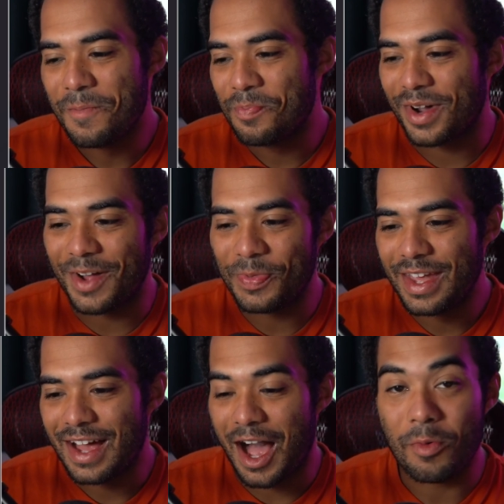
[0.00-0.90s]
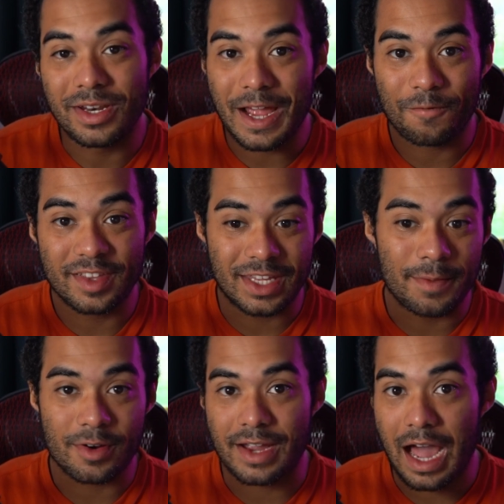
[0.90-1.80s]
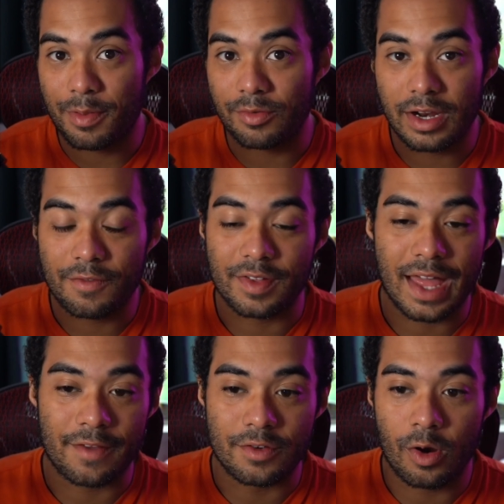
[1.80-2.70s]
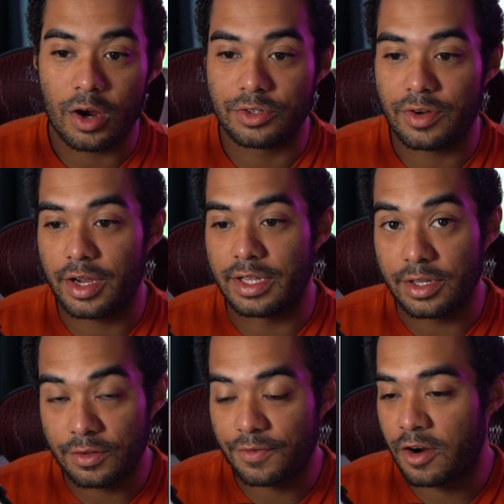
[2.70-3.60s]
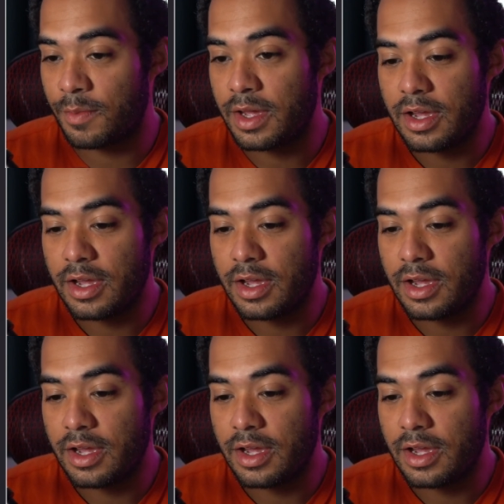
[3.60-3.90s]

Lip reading: But I would definitely keep your capital ready for that if you are trying to yield farm.